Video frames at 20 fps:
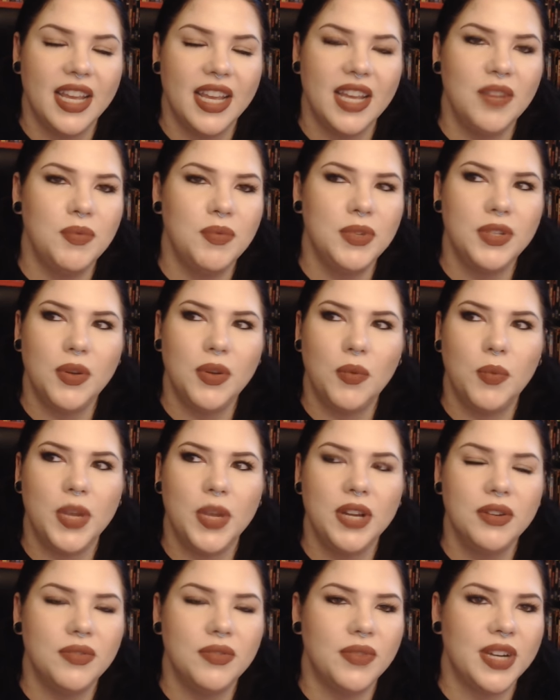It was a
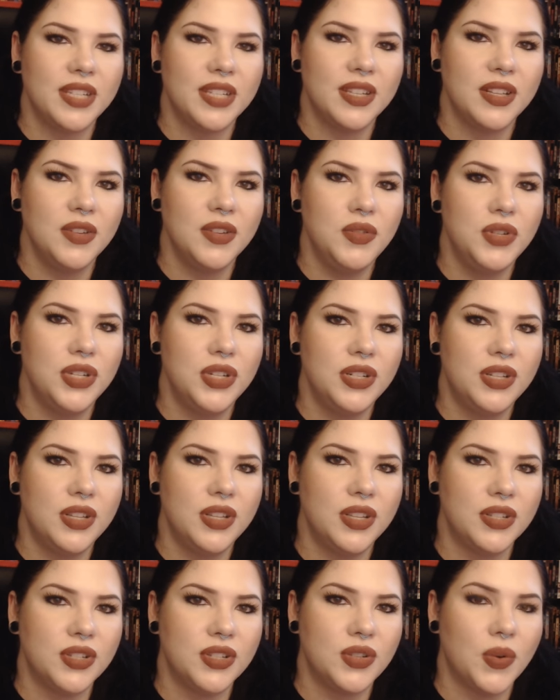weird resolution to
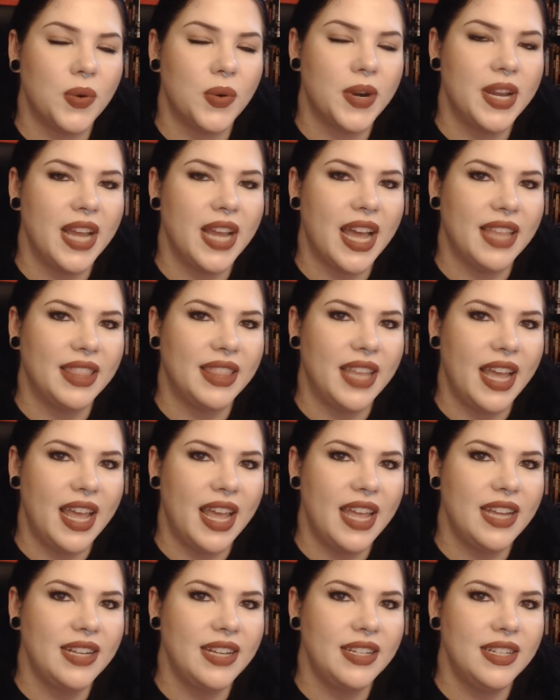the story at the
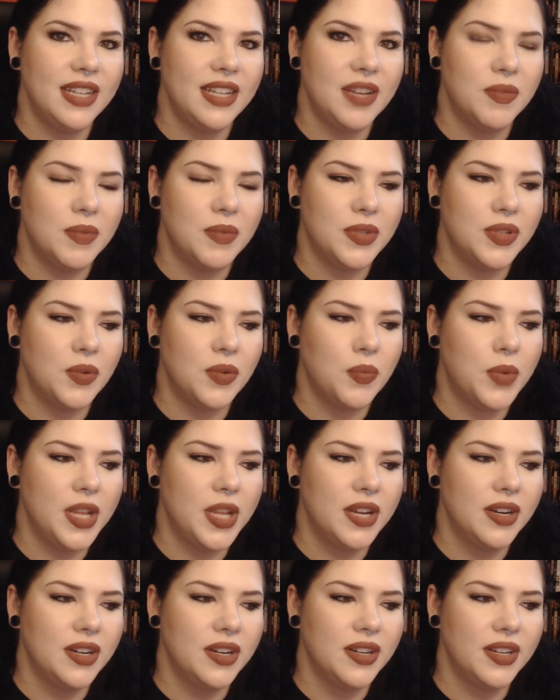end. It was a
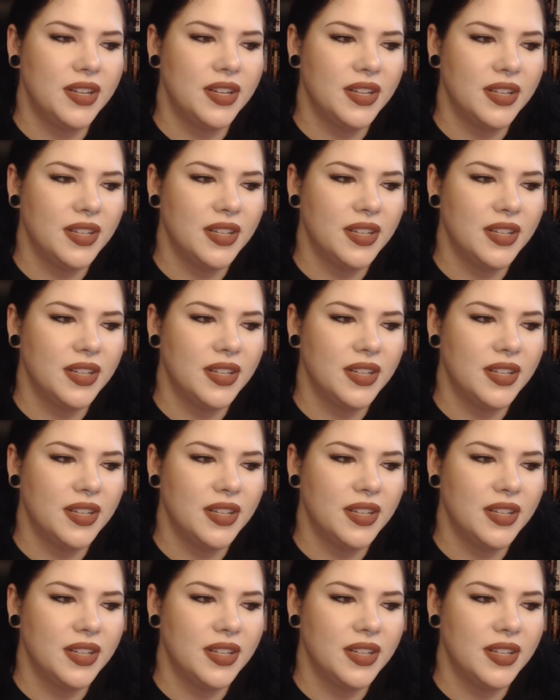weird...